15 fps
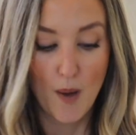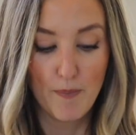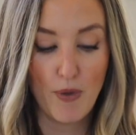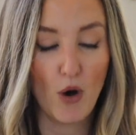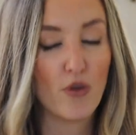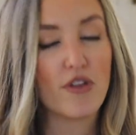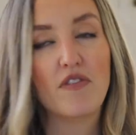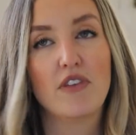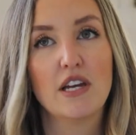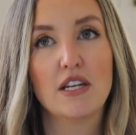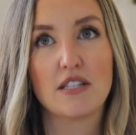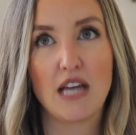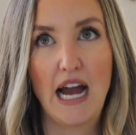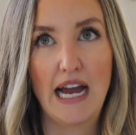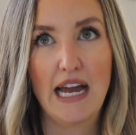Both of
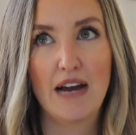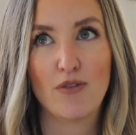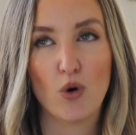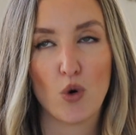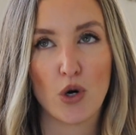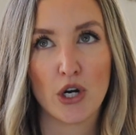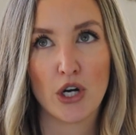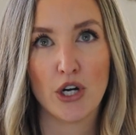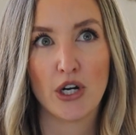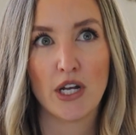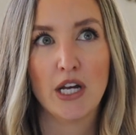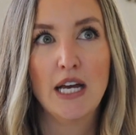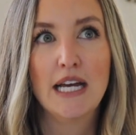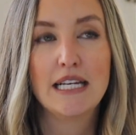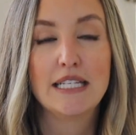these I have
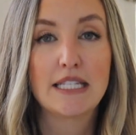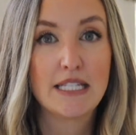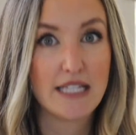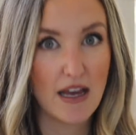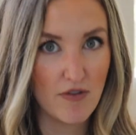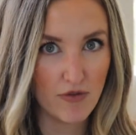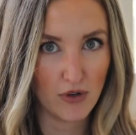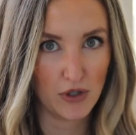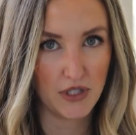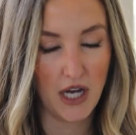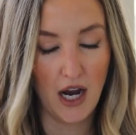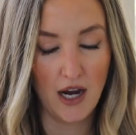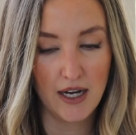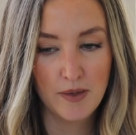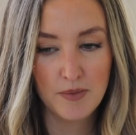ordered several
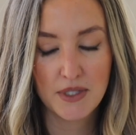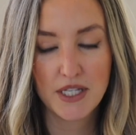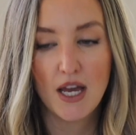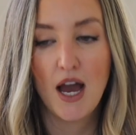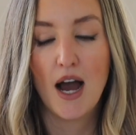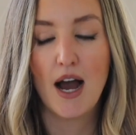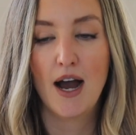times,